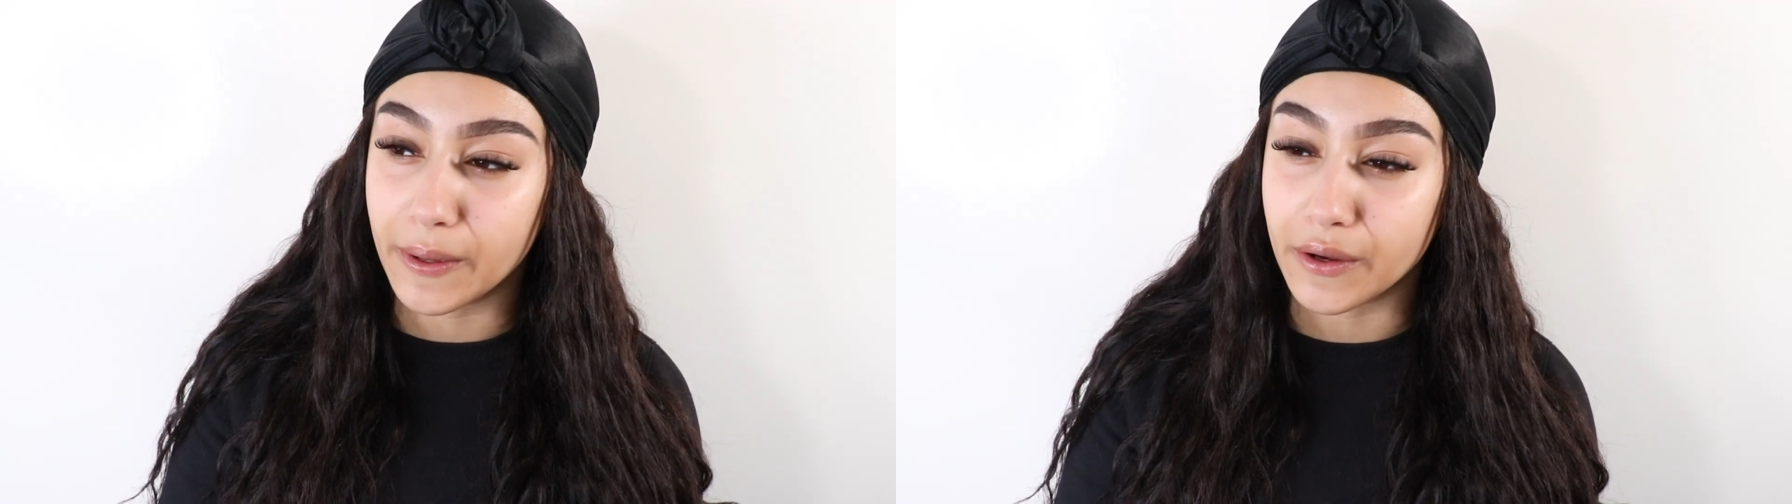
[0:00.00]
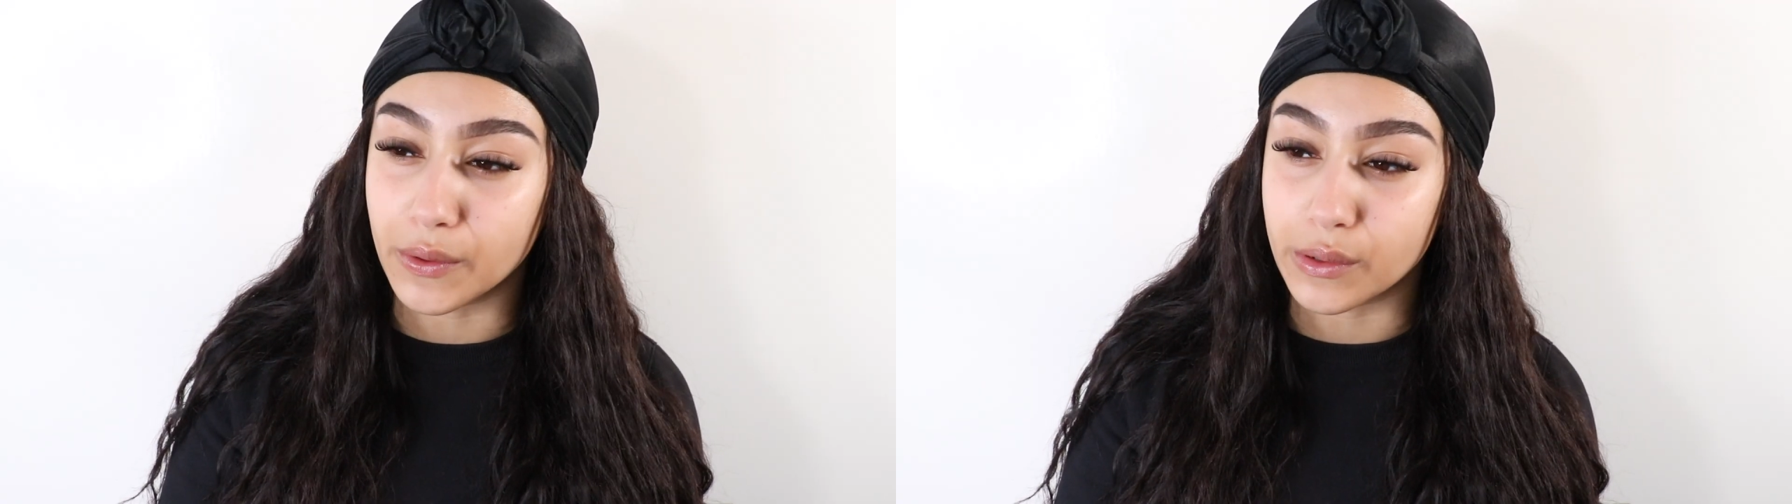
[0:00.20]

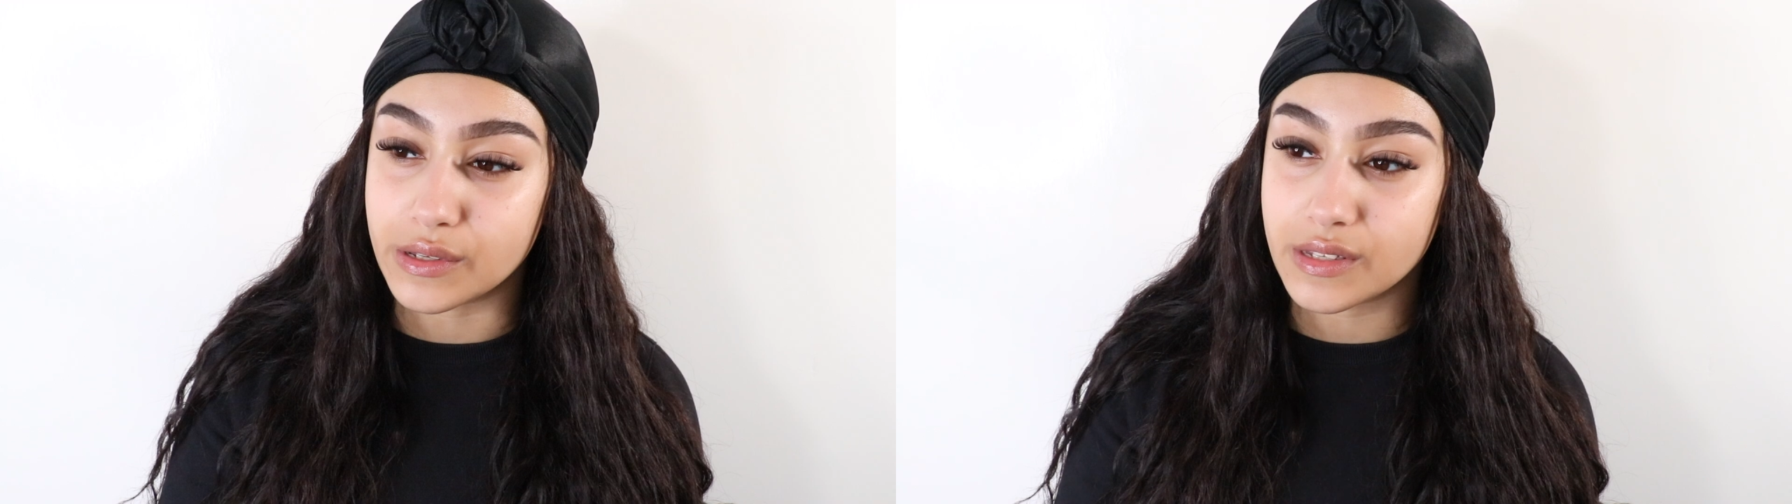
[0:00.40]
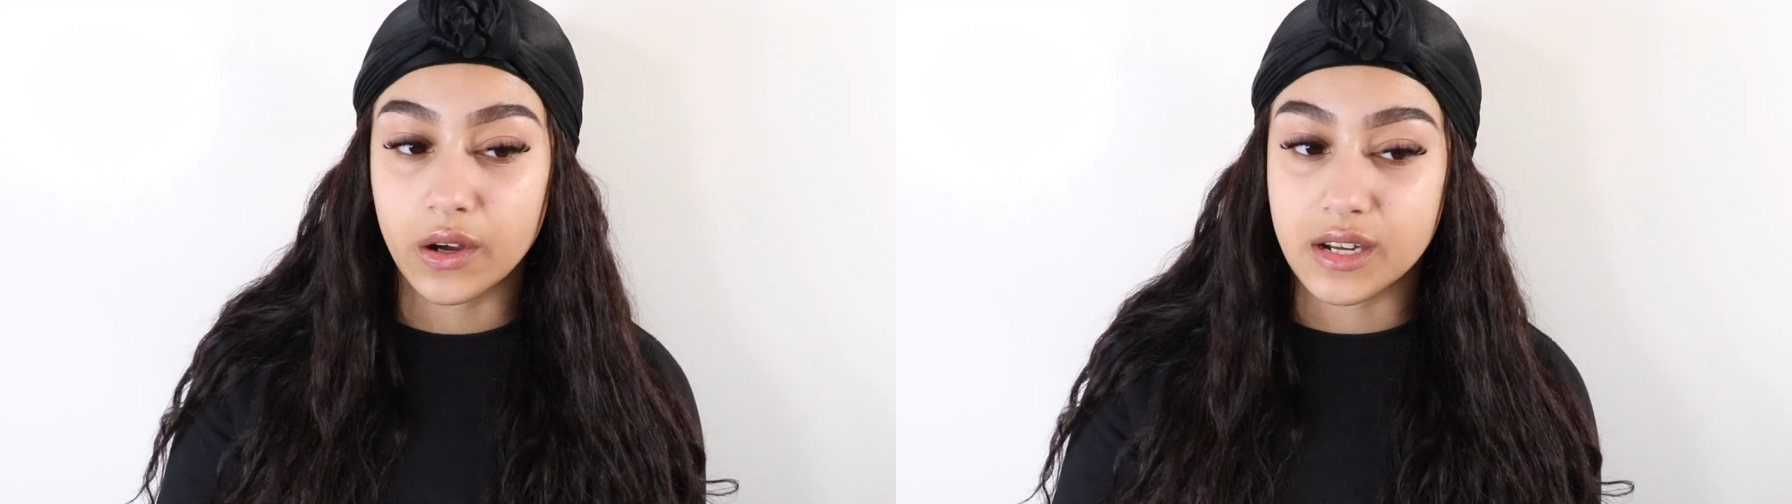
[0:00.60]

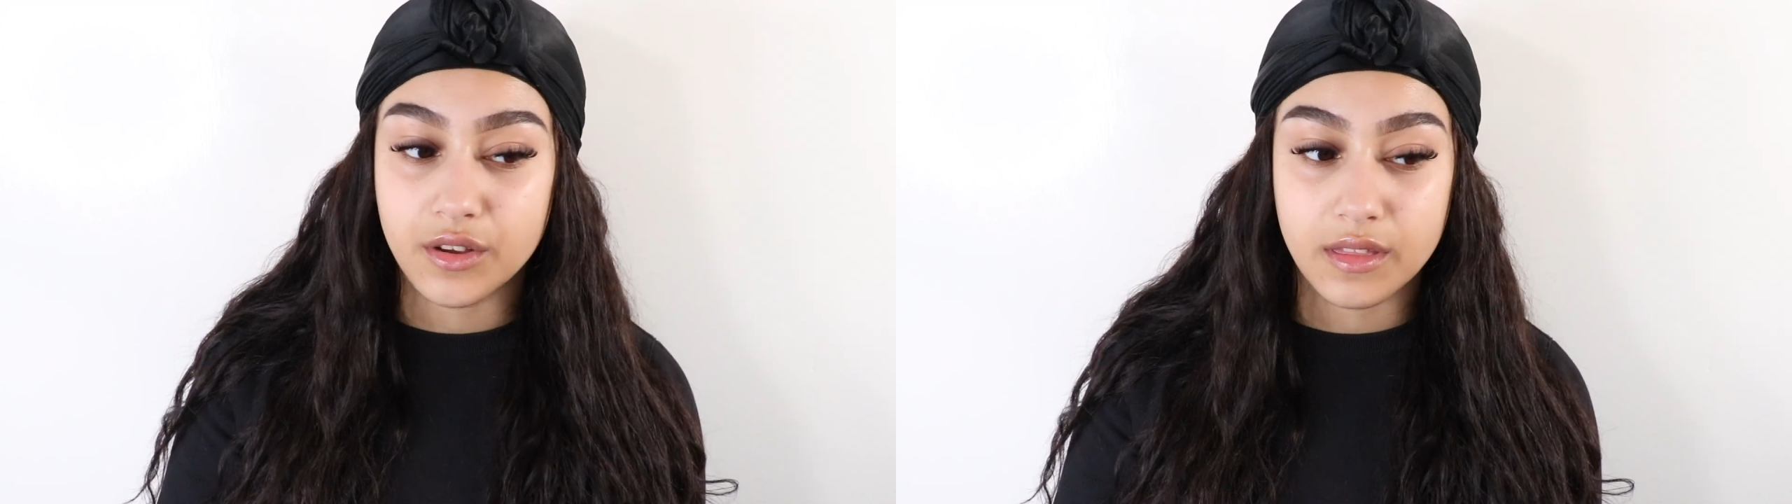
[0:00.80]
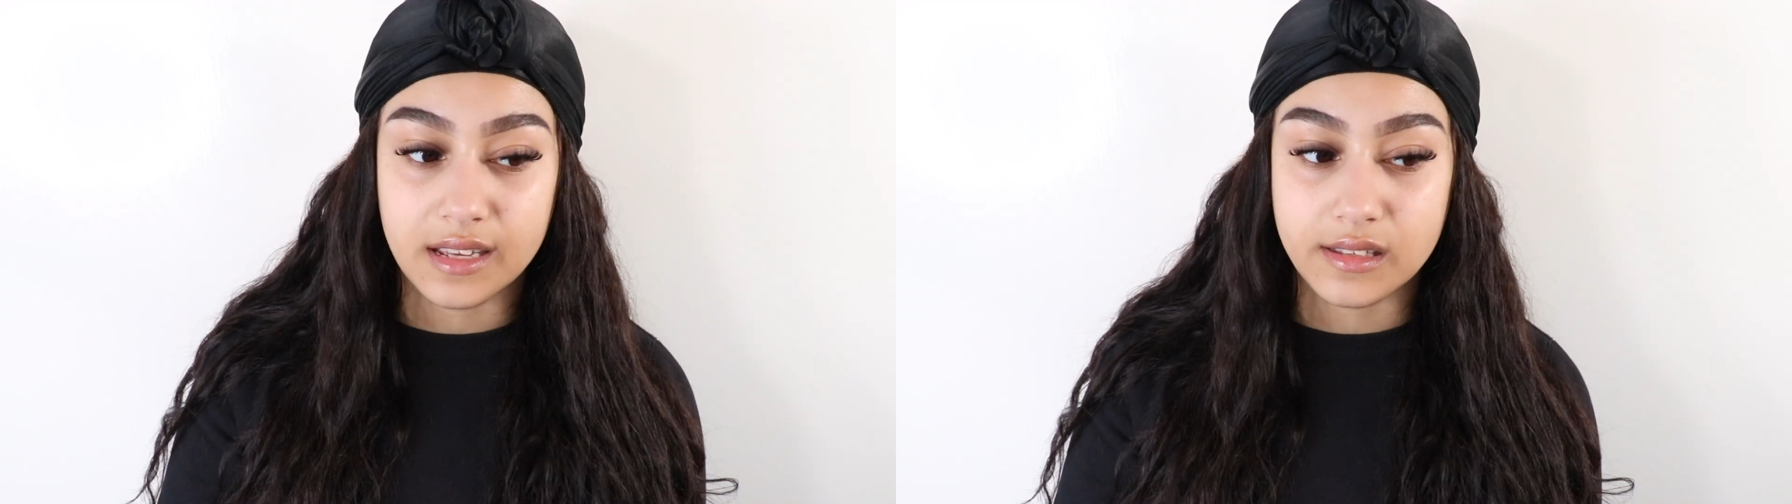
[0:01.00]
because I do
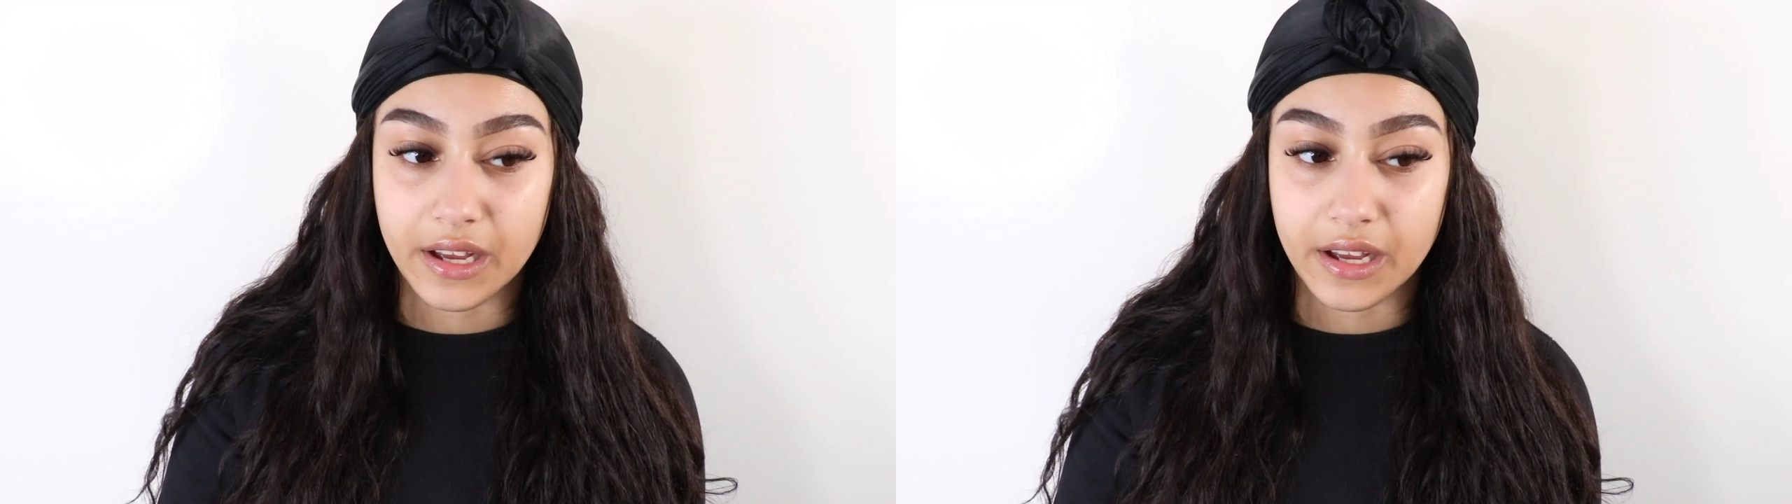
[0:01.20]
things